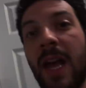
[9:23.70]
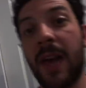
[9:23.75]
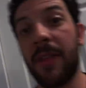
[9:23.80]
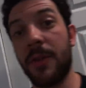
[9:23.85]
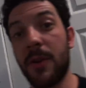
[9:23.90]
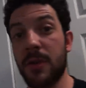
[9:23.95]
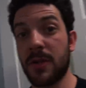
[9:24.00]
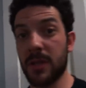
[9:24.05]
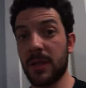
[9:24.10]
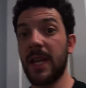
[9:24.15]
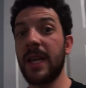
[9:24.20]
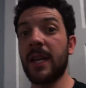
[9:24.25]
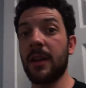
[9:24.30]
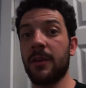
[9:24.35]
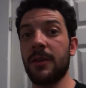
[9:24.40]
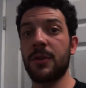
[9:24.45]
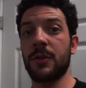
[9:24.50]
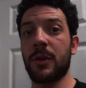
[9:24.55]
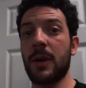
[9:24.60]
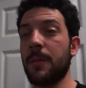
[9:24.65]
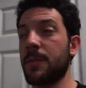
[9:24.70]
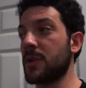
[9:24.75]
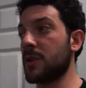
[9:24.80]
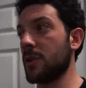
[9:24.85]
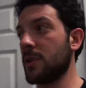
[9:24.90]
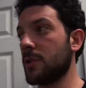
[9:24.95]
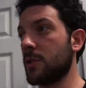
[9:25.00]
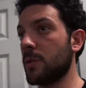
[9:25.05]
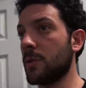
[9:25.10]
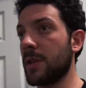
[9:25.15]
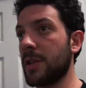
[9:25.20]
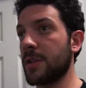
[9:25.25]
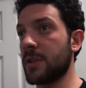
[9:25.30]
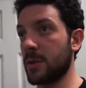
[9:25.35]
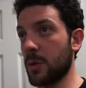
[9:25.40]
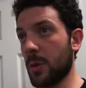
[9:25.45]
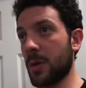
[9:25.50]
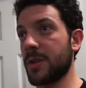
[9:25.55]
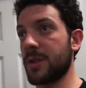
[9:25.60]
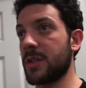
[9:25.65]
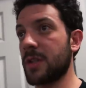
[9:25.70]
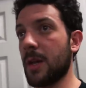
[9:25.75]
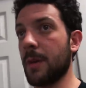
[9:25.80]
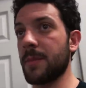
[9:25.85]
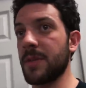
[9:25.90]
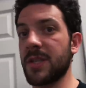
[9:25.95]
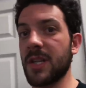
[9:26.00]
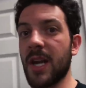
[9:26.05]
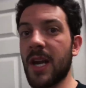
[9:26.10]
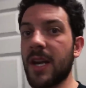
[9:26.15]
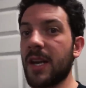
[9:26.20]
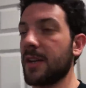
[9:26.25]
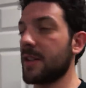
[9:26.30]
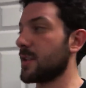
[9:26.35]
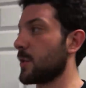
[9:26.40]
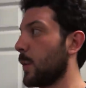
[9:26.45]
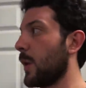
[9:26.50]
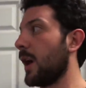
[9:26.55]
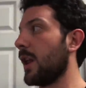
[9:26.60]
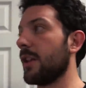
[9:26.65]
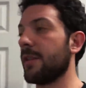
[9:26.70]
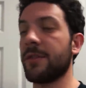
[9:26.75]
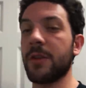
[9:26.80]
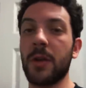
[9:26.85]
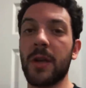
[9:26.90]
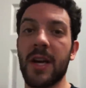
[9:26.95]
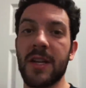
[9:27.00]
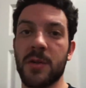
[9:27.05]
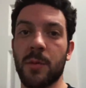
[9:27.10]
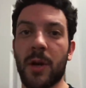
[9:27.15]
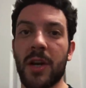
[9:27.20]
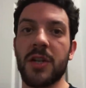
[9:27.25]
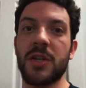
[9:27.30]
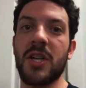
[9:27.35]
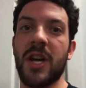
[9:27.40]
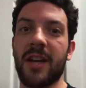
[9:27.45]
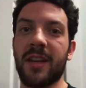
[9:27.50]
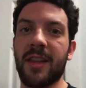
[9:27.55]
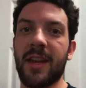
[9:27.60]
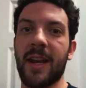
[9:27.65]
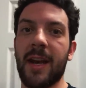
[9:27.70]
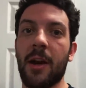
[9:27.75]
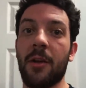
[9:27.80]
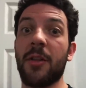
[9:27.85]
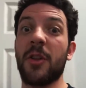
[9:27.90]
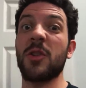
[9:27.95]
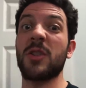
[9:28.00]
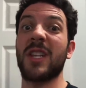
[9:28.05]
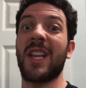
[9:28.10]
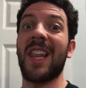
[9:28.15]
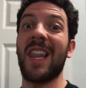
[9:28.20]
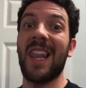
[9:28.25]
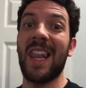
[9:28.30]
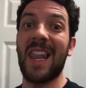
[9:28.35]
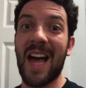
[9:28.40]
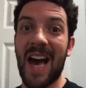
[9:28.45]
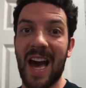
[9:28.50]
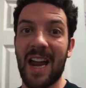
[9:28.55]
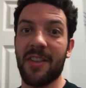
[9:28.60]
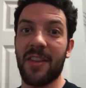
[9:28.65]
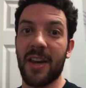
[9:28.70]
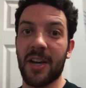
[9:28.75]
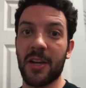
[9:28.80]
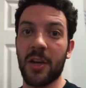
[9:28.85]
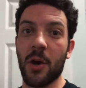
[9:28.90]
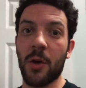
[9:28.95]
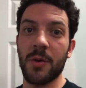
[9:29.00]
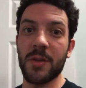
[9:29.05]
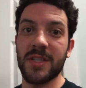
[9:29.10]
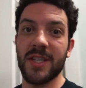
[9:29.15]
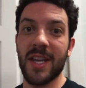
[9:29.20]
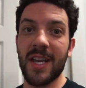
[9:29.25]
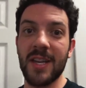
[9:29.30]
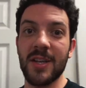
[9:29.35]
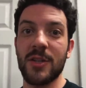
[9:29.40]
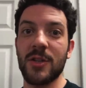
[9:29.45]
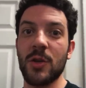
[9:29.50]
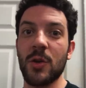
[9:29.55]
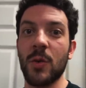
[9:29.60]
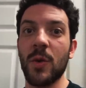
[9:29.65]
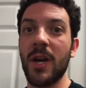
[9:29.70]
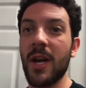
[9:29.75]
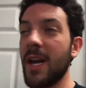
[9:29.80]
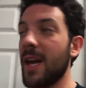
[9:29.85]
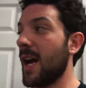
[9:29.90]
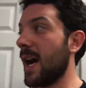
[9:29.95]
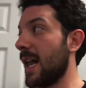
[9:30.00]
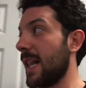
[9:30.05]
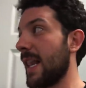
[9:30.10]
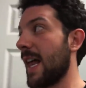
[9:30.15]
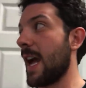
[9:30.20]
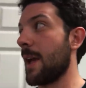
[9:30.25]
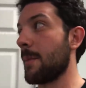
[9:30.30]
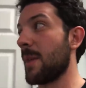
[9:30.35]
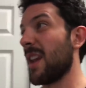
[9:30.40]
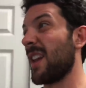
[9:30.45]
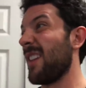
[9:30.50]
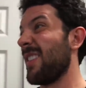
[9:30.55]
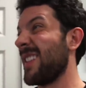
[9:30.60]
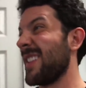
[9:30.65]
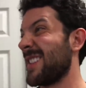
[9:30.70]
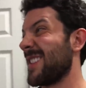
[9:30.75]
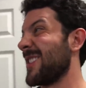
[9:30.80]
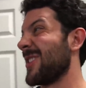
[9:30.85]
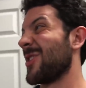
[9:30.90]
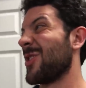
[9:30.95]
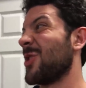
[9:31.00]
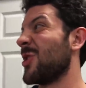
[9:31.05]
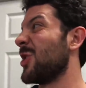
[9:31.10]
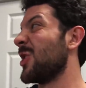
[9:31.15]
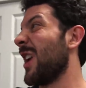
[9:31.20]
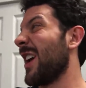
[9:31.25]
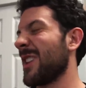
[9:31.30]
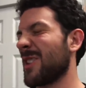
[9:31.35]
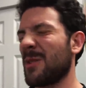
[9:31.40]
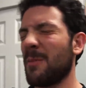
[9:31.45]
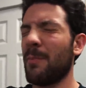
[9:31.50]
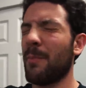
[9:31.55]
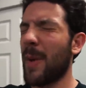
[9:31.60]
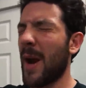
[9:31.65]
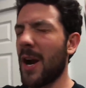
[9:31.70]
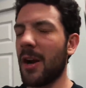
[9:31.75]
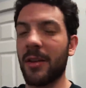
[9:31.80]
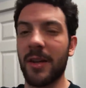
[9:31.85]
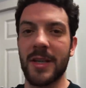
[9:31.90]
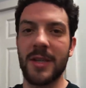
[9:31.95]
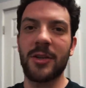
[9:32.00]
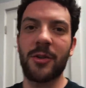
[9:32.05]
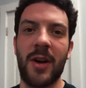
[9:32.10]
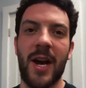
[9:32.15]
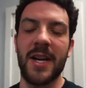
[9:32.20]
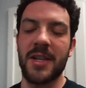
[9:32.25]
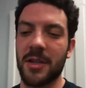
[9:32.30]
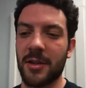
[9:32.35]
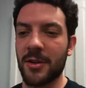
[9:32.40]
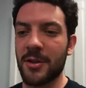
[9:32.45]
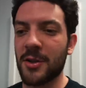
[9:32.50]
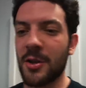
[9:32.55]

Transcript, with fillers: And there's a link in the description to the source I'm citing as well if you guys want to check that out. There's a lot that goes into alignment, and this is just barely scratching the